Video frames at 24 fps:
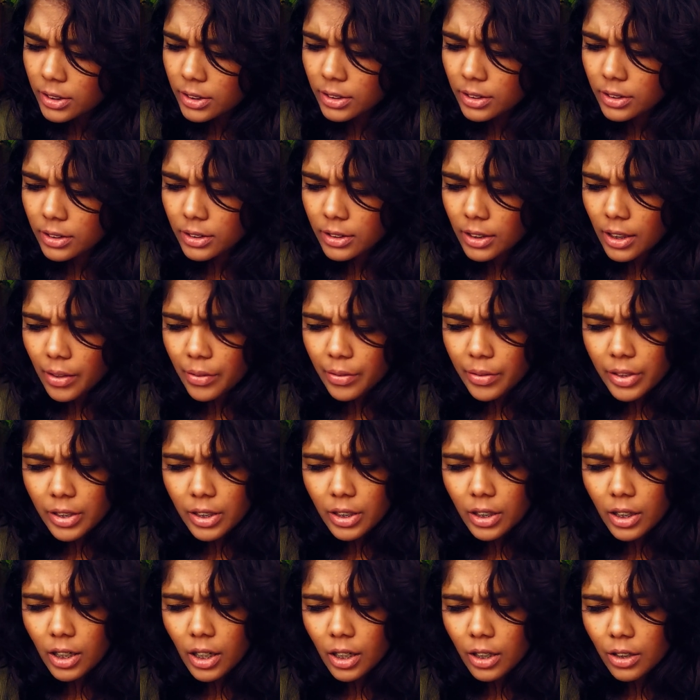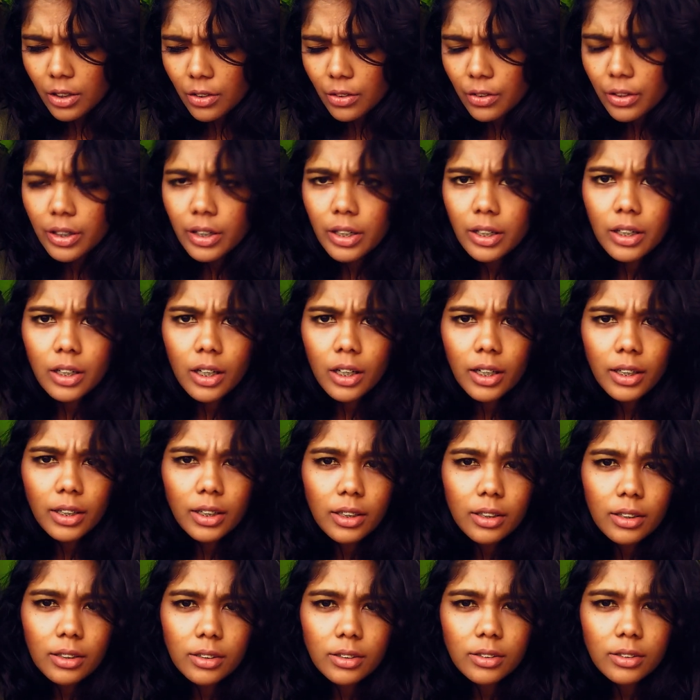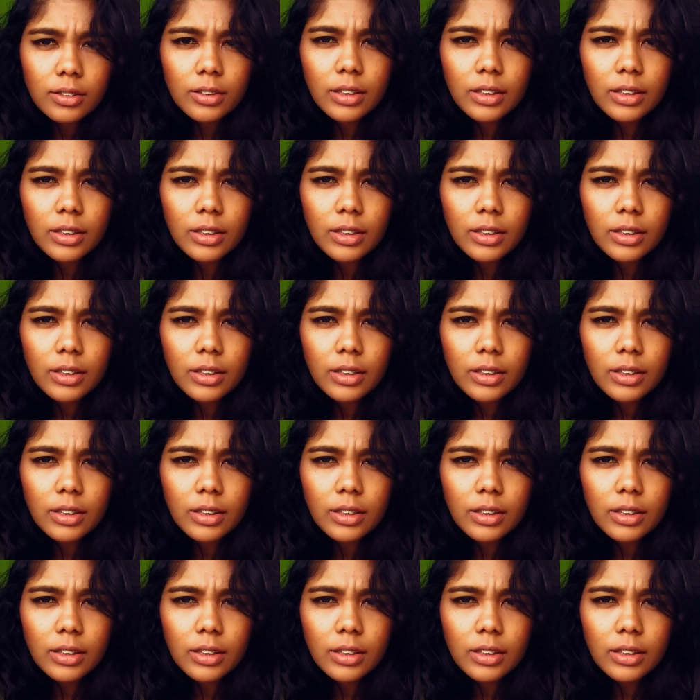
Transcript: 700, I guess.